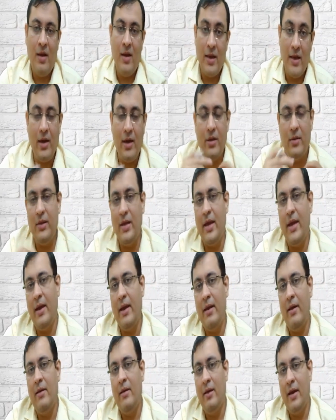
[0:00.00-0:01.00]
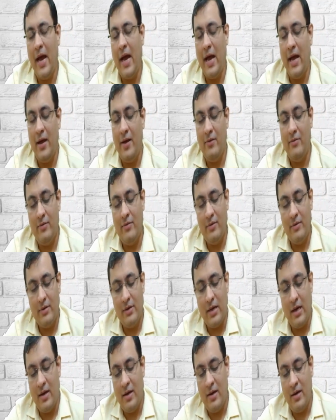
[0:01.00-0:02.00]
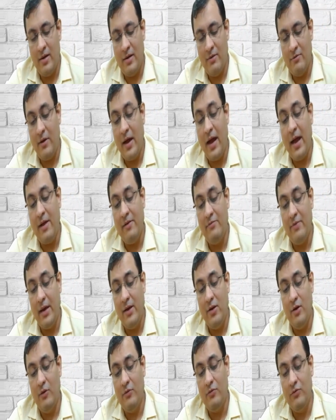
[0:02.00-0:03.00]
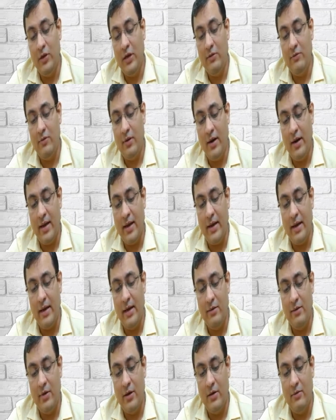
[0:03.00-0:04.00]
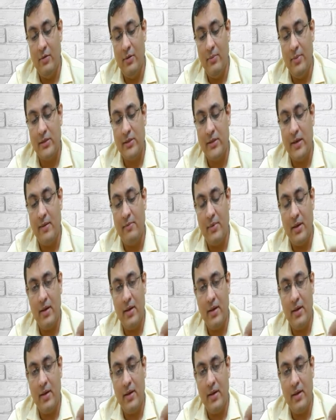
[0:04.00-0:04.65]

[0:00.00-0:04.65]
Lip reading: Here they have why value of levered and unlevered will be same.